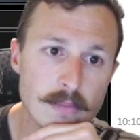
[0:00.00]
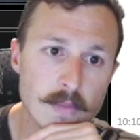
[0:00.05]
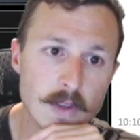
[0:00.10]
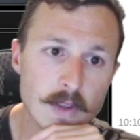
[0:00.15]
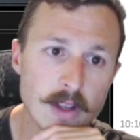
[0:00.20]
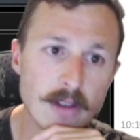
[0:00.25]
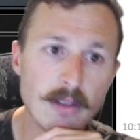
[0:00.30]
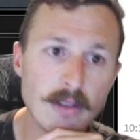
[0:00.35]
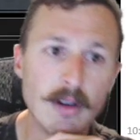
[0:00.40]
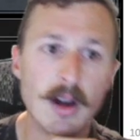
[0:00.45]

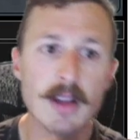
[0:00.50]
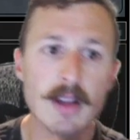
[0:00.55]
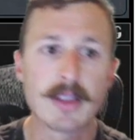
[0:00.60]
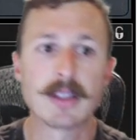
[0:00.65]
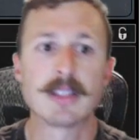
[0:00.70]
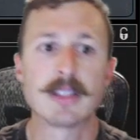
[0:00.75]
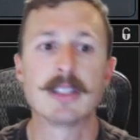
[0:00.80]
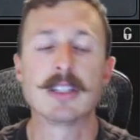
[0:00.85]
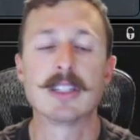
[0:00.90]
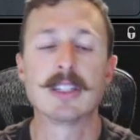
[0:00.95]
Colossus
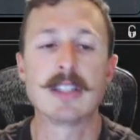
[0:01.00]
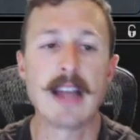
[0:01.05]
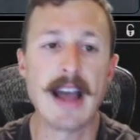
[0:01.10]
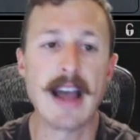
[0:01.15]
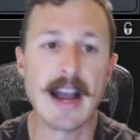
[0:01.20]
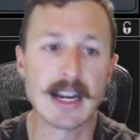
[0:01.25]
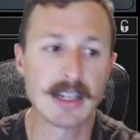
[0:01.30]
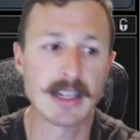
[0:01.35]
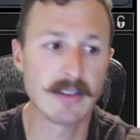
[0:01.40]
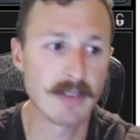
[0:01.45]
is just
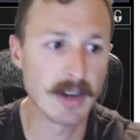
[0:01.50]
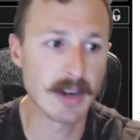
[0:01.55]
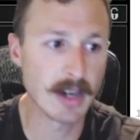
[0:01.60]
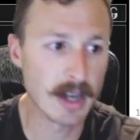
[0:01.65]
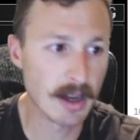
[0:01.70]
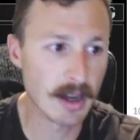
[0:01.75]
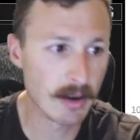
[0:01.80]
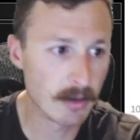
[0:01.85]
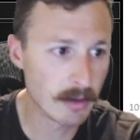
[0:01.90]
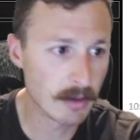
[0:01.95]
active right
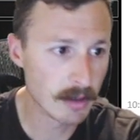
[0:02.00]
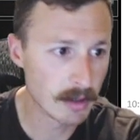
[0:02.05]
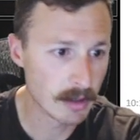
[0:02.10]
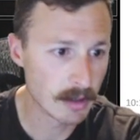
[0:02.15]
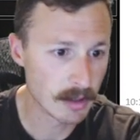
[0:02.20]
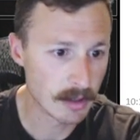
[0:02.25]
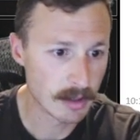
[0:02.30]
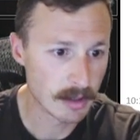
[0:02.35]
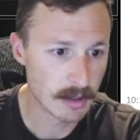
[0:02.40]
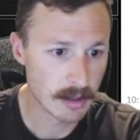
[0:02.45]
now.
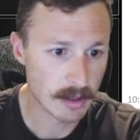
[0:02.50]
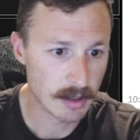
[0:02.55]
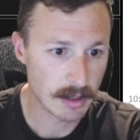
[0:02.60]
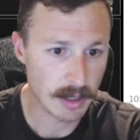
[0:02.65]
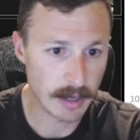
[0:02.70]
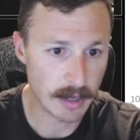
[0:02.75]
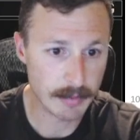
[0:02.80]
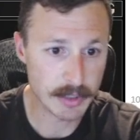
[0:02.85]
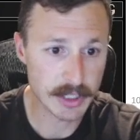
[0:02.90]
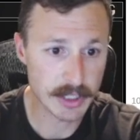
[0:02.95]

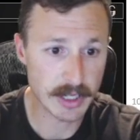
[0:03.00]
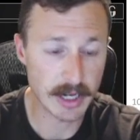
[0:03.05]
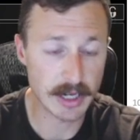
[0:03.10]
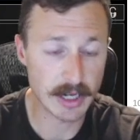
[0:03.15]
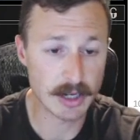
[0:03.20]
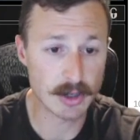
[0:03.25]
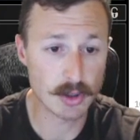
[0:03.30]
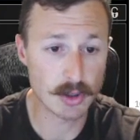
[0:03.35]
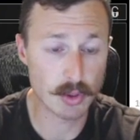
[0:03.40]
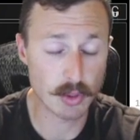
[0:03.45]
I'm just getting
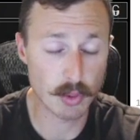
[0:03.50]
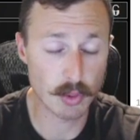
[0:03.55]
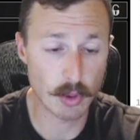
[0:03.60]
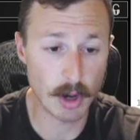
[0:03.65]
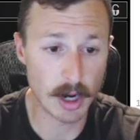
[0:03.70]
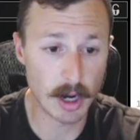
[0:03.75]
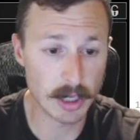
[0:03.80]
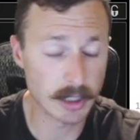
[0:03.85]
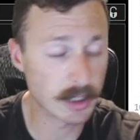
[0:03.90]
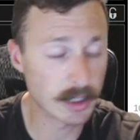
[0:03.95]

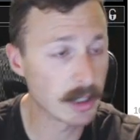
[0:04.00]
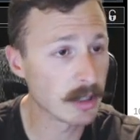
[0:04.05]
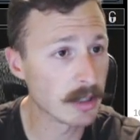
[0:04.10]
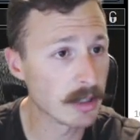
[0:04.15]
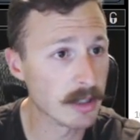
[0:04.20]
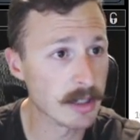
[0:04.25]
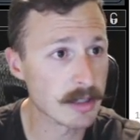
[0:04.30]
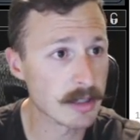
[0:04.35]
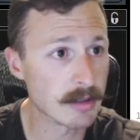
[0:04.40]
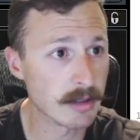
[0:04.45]
crushed in
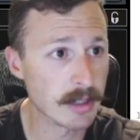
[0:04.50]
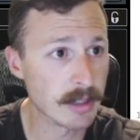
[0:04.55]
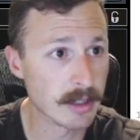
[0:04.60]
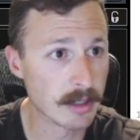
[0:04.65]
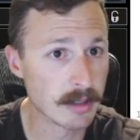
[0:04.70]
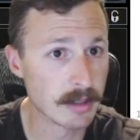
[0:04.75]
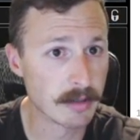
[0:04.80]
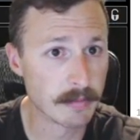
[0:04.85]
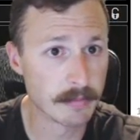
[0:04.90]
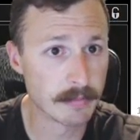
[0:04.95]
this league.
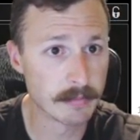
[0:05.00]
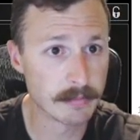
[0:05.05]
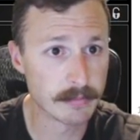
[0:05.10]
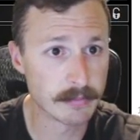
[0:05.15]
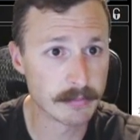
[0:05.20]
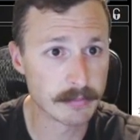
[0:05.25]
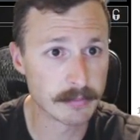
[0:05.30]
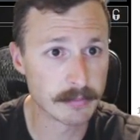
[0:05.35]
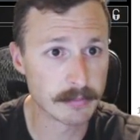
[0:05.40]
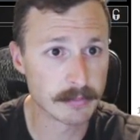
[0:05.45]

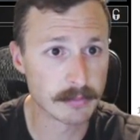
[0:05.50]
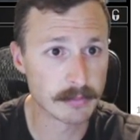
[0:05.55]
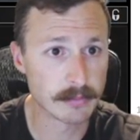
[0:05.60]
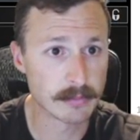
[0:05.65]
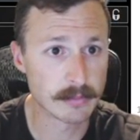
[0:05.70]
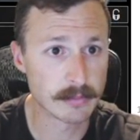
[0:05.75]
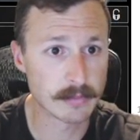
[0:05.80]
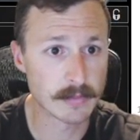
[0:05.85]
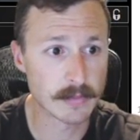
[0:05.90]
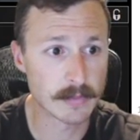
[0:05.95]

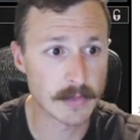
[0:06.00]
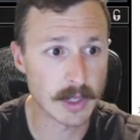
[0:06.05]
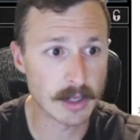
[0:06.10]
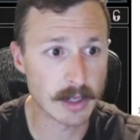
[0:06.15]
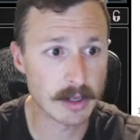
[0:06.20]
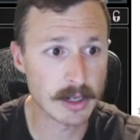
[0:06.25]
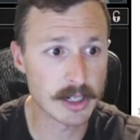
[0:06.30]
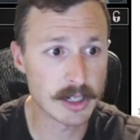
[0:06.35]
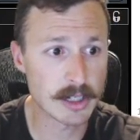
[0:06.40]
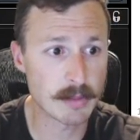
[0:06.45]
I could
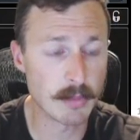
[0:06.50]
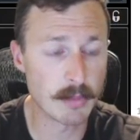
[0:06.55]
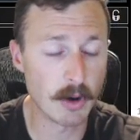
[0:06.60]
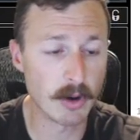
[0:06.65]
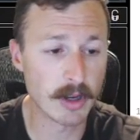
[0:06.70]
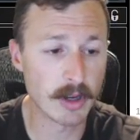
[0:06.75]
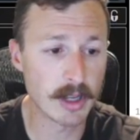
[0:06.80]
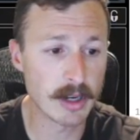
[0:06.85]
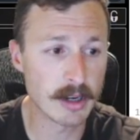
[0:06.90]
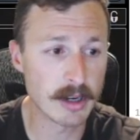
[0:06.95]
have just
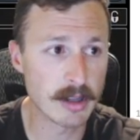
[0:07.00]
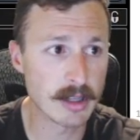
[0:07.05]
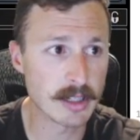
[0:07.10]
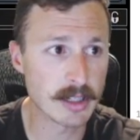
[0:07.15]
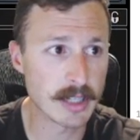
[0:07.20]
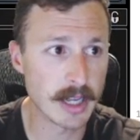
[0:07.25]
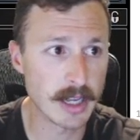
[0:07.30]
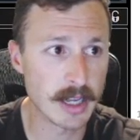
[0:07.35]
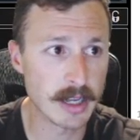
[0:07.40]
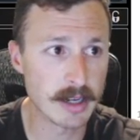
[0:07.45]
mulliganed this
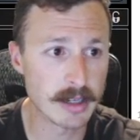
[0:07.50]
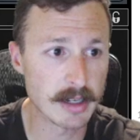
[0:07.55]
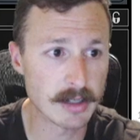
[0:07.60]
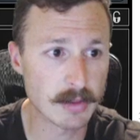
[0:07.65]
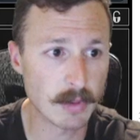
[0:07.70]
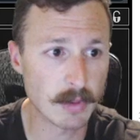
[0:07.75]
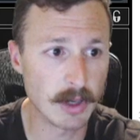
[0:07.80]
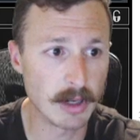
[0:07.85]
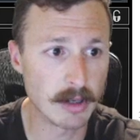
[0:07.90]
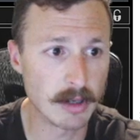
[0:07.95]
hand as
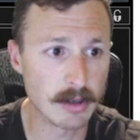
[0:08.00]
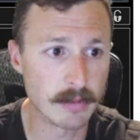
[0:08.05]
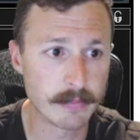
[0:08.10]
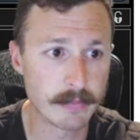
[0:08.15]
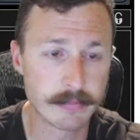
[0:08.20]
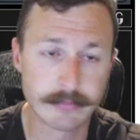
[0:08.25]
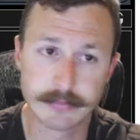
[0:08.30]
well.